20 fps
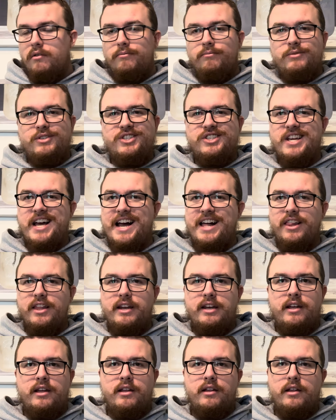
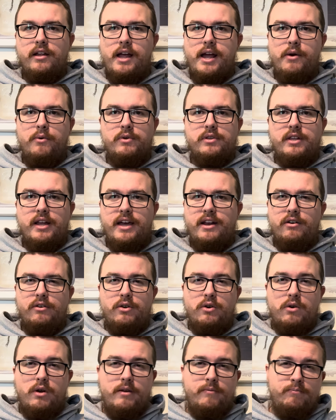Solid. I don't
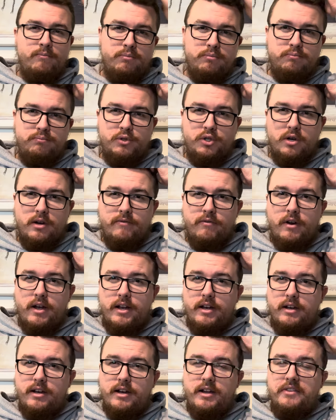know. I'm sure I've
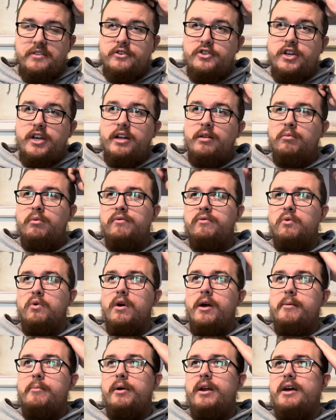rated it on the channel
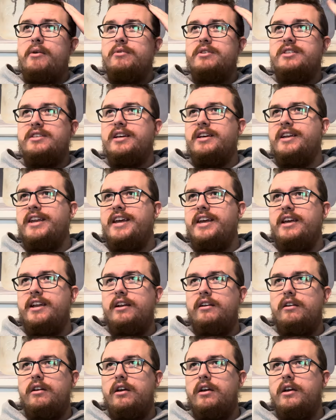before, but I would say an
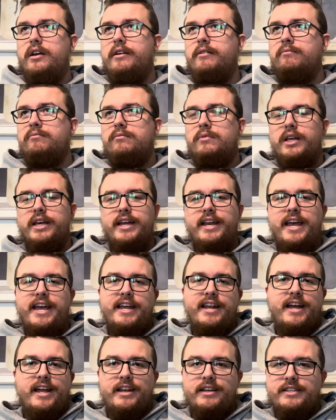8, like an
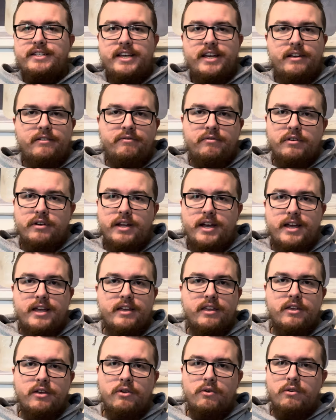8 out of 10 for
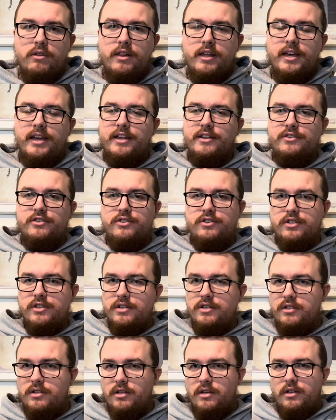Diet Coke. Like it's
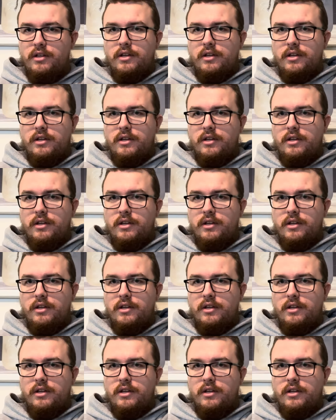just,